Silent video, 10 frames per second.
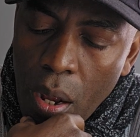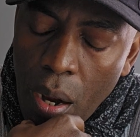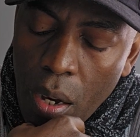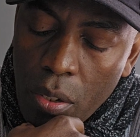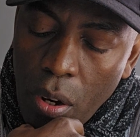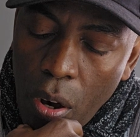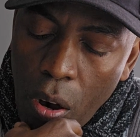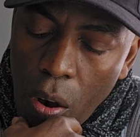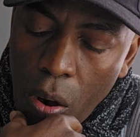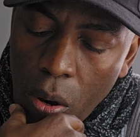On
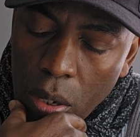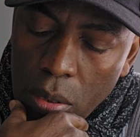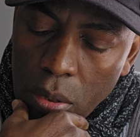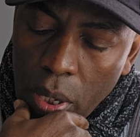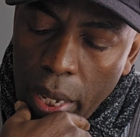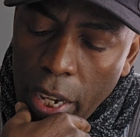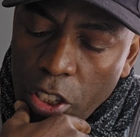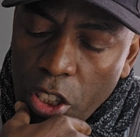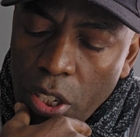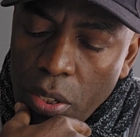all
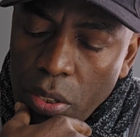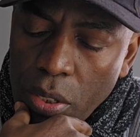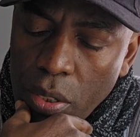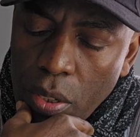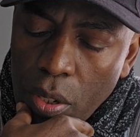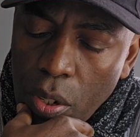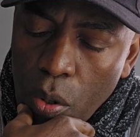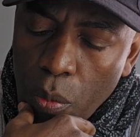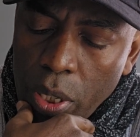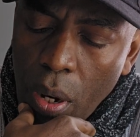occasions,
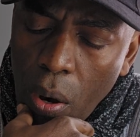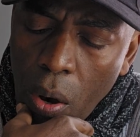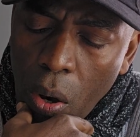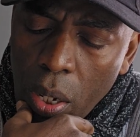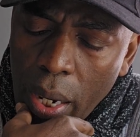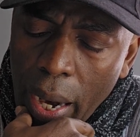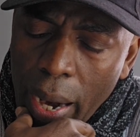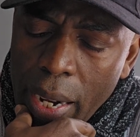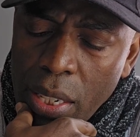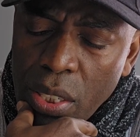with all
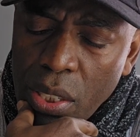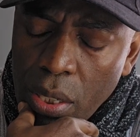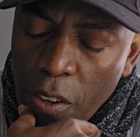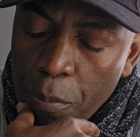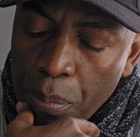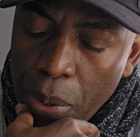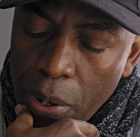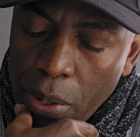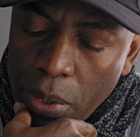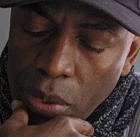kinds of
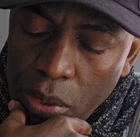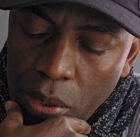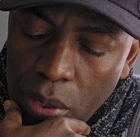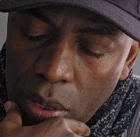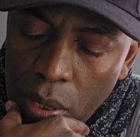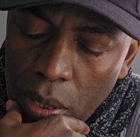prayers